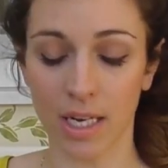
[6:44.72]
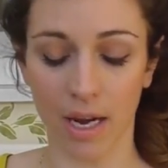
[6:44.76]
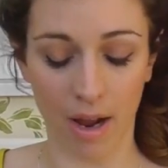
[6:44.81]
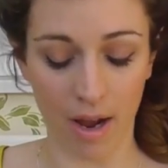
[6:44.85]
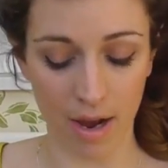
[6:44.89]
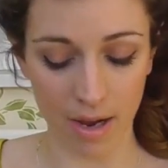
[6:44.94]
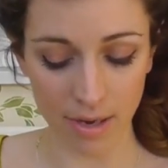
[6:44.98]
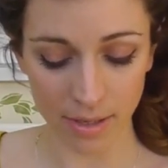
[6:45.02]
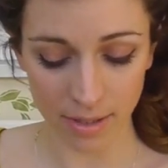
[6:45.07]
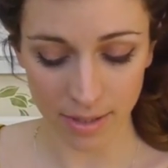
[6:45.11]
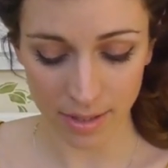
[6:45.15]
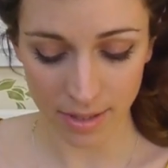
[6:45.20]
to
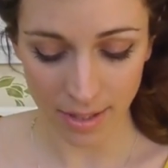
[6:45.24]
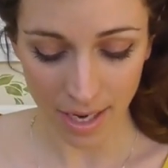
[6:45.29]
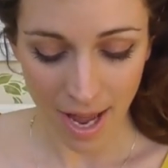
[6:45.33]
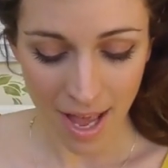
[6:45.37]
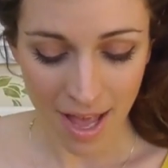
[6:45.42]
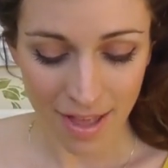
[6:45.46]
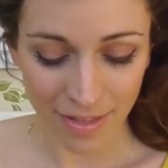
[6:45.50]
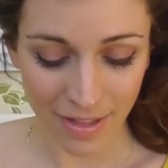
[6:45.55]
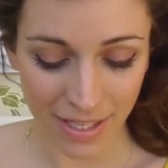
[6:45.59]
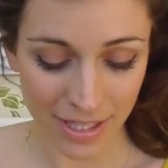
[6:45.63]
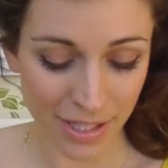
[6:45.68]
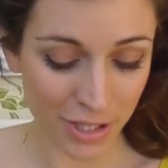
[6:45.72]
last,
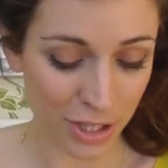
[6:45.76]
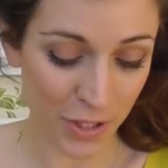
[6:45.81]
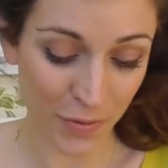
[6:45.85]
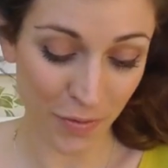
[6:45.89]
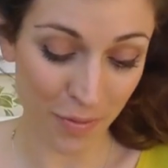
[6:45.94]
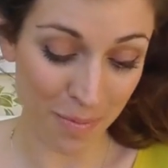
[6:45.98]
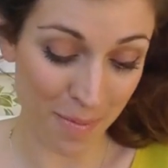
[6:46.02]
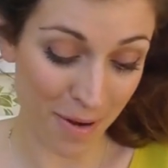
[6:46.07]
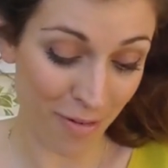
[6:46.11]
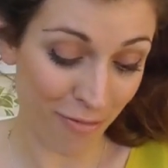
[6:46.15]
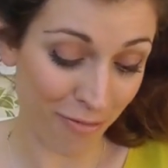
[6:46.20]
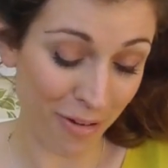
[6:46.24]
this is just
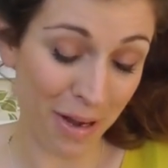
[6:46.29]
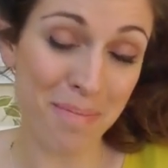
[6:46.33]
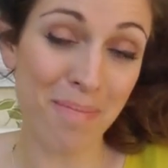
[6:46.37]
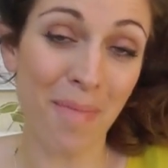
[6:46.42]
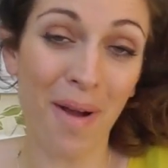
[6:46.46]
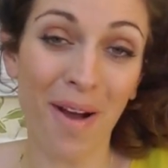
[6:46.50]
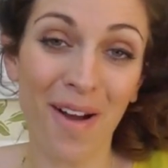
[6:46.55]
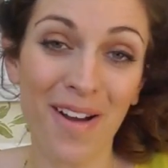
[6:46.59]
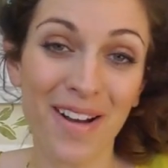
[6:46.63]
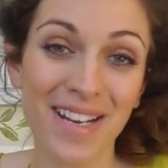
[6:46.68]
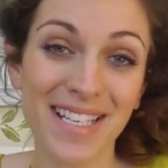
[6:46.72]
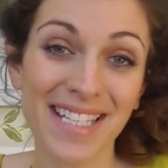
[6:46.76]
from my friend
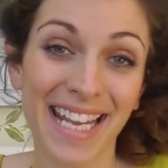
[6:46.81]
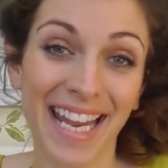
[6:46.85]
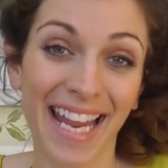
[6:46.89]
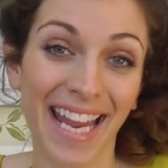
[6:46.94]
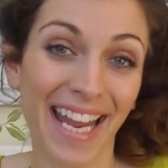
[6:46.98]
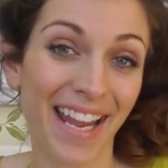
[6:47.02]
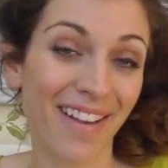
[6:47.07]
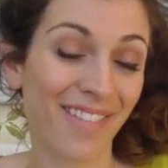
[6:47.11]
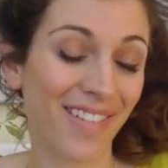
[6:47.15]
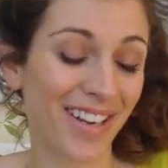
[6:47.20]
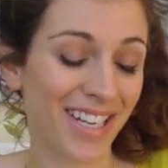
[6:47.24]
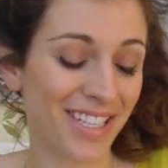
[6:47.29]

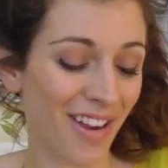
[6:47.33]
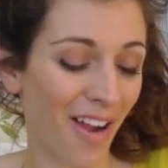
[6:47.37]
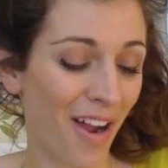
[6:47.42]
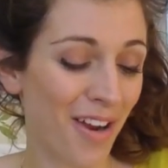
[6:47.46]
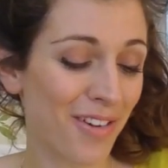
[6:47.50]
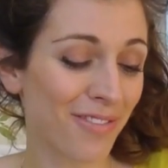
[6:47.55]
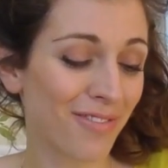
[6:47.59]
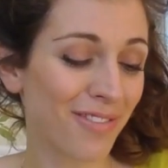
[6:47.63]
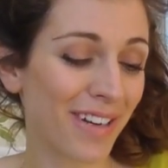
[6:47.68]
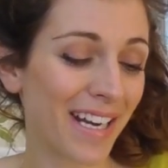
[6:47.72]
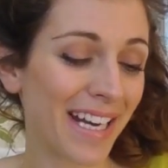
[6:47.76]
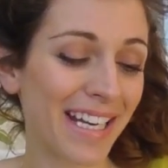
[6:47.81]
Marty, which I
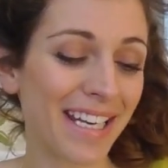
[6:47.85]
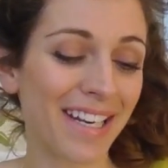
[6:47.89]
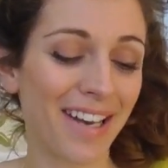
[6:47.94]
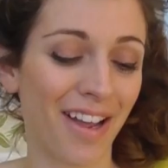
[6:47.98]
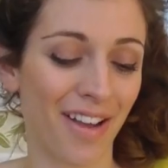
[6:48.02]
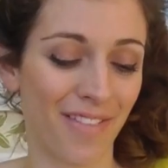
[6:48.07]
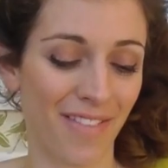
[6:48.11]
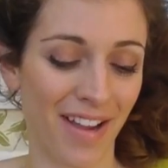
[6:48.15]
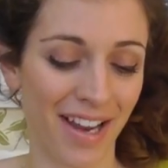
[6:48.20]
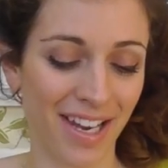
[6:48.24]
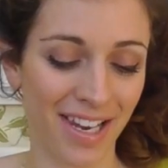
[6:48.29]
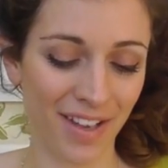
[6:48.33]
really
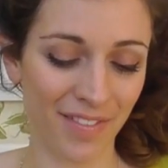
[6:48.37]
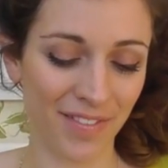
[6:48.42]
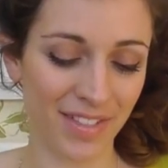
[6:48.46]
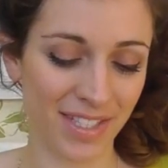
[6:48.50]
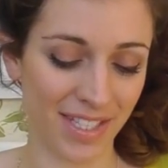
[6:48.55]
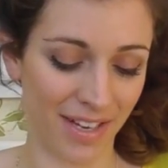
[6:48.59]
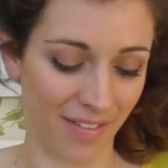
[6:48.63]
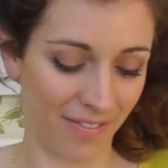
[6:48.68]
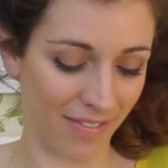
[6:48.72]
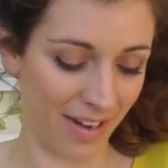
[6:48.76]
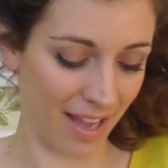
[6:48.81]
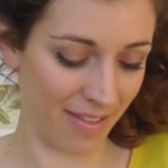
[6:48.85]
love. I love
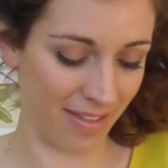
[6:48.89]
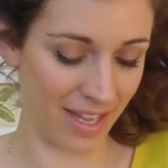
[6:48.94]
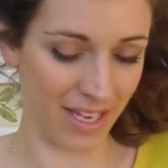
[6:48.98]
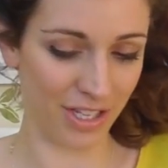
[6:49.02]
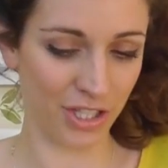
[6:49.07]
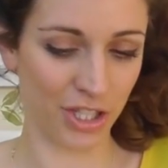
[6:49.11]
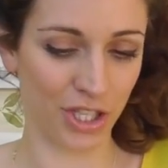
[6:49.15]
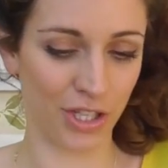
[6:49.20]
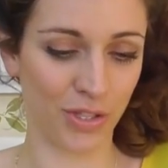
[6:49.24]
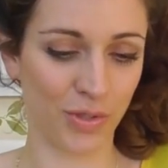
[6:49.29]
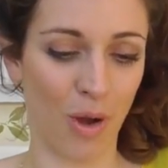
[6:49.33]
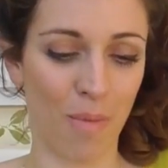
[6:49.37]
stuff like
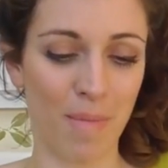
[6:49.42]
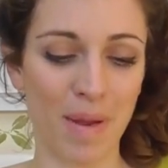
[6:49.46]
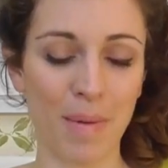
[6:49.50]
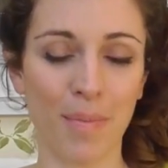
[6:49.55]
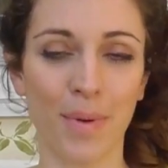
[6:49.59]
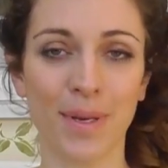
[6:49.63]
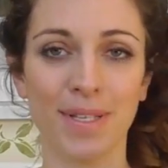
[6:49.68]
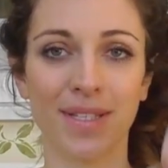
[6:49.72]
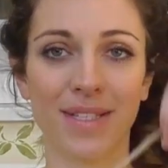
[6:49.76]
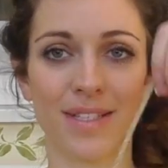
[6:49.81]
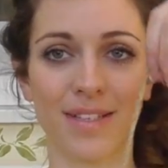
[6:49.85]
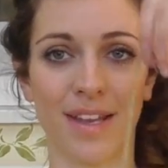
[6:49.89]
this. She's got me
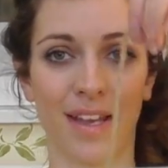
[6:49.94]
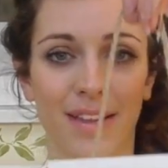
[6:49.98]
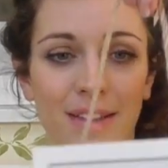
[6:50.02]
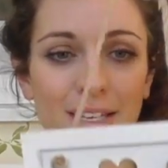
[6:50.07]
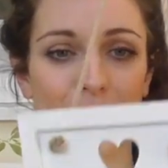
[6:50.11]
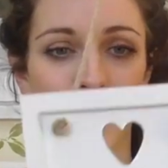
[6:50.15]
presents like